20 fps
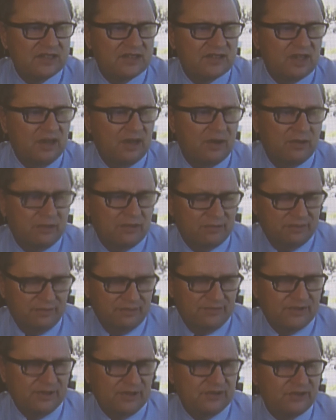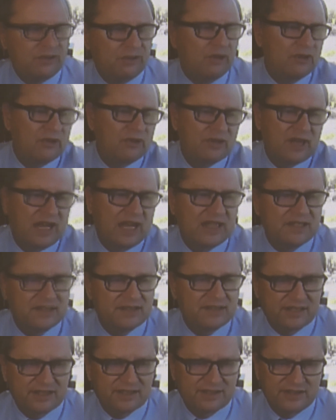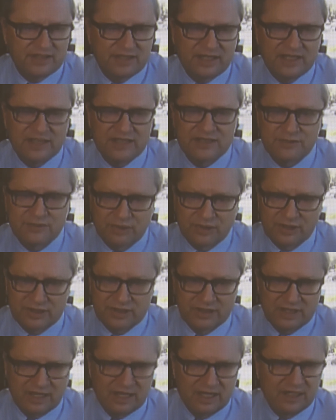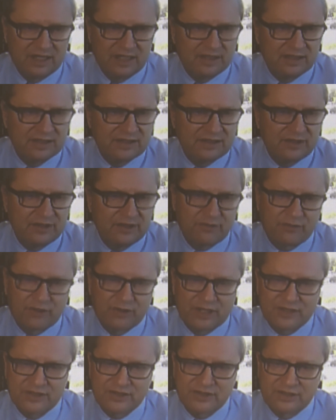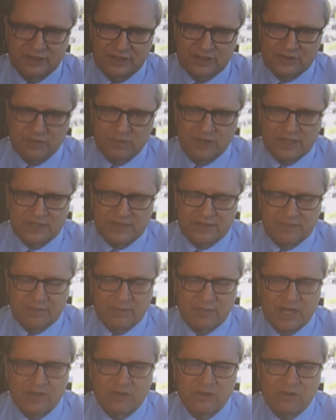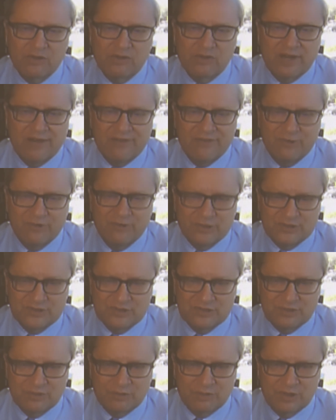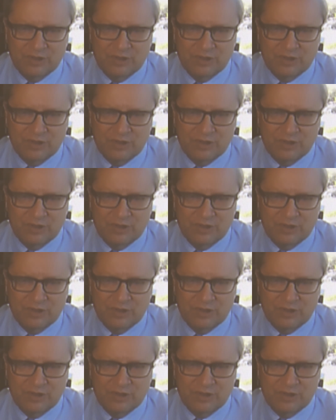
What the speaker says: So there are 296 genes were differentially expressed in microgravity versus the